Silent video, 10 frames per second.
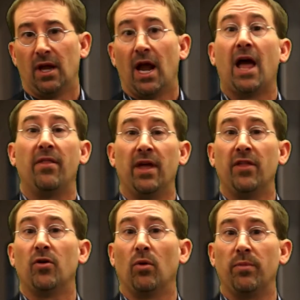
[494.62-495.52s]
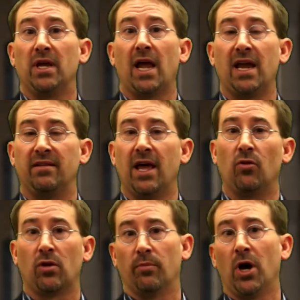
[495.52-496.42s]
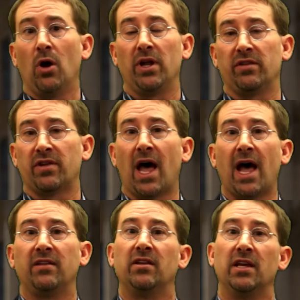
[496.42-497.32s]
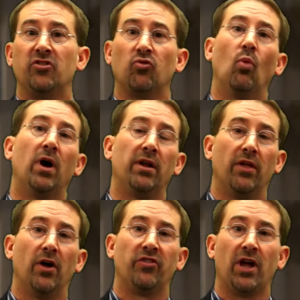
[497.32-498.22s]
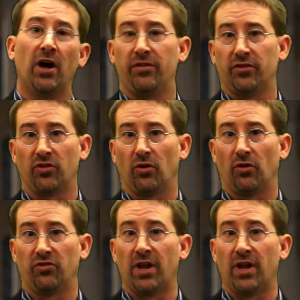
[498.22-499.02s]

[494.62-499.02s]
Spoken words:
And then there would be a dental component tied to each one of those health insurers.